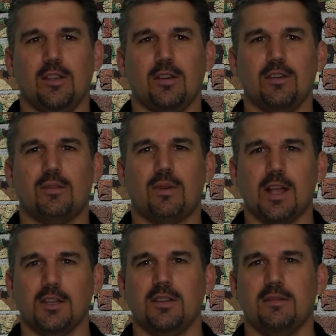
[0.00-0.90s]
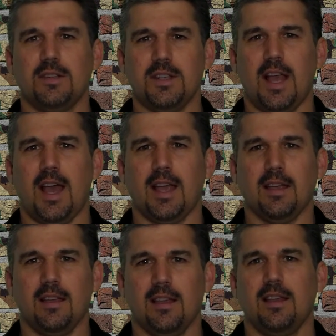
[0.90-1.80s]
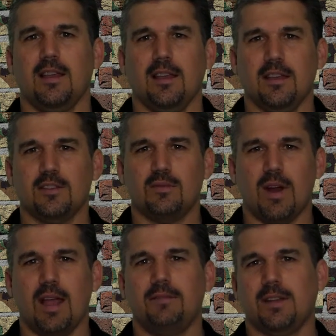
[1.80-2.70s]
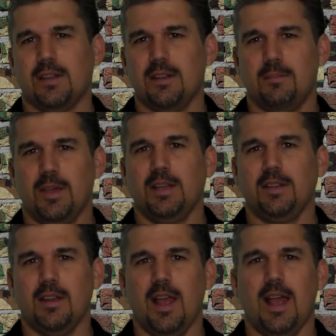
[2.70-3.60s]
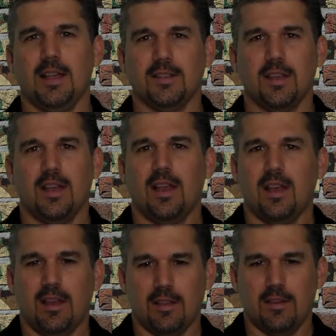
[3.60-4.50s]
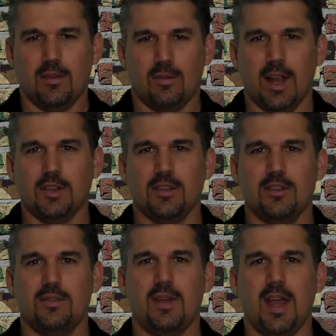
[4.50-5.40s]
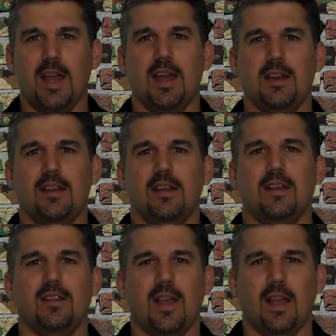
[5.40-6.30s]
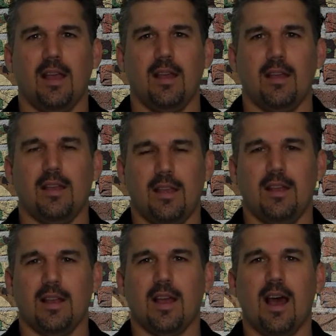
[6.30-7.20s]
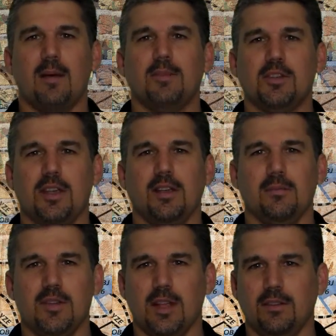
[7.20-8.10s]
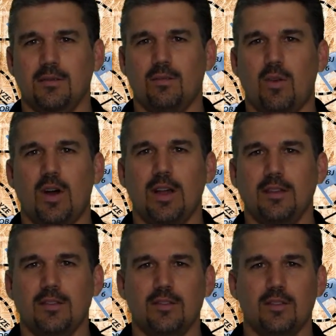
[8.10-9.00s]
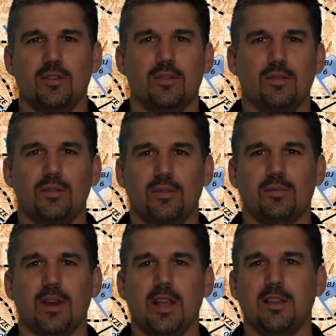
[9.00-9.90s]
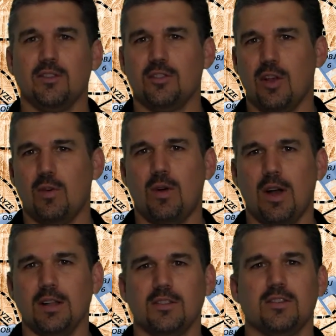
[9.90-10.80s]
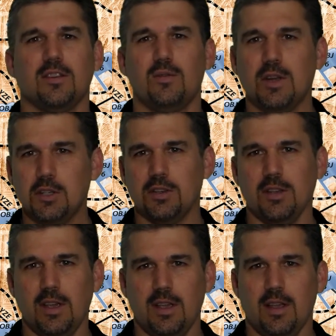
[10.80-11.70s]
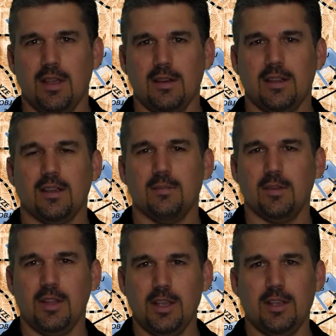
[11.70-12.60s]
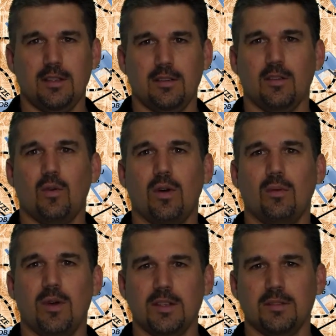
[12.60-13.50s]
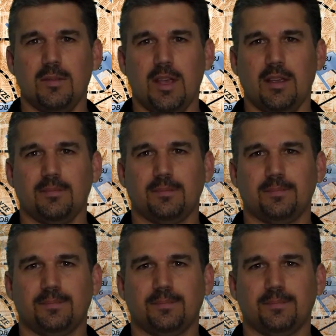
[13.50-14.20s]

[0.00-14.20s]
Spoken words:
Your direction of attack is graphically depicted as the direction you head in accomplishing objective 1, 2, 3, and so on sequentially to complete your resume.